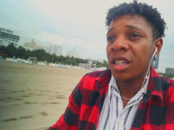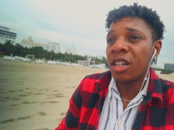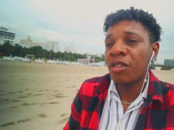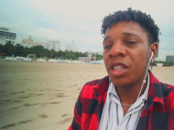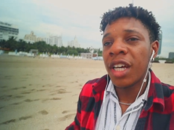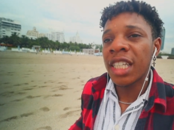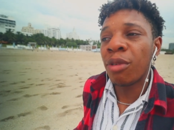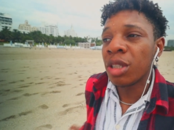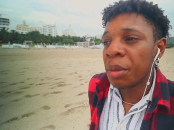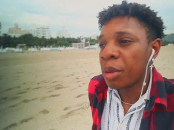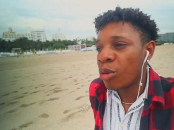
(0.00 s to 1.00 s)
You know, when you ask
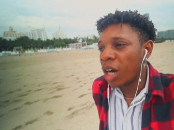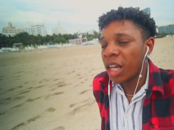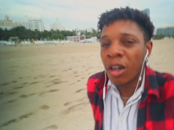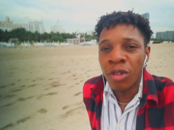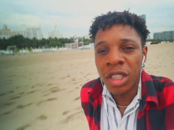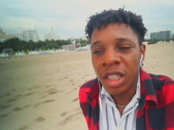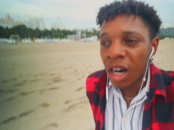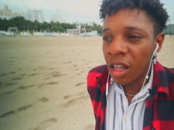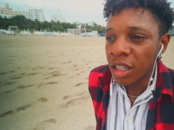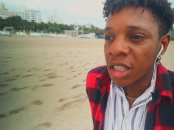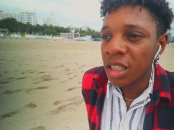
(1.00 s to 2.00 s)
most people why they went to
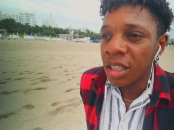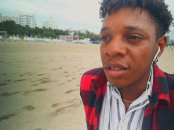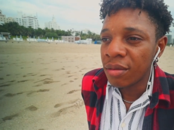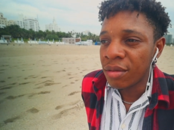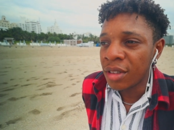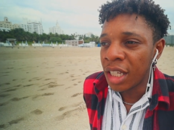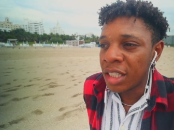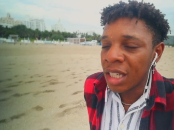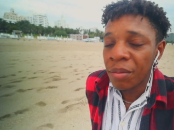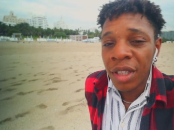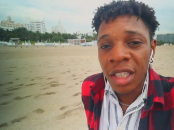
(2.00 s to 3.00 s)
college, they
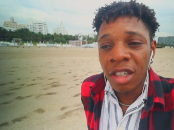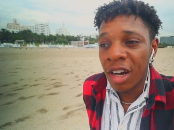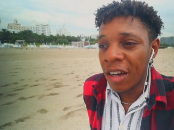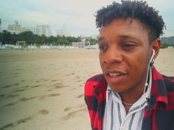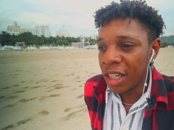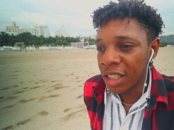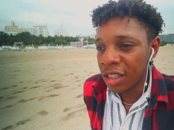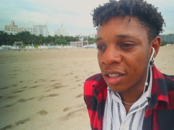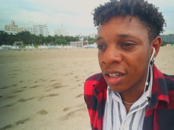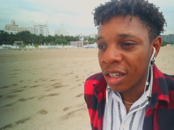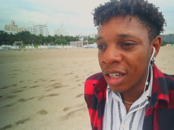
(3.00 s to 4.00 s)
typically don't have an answer.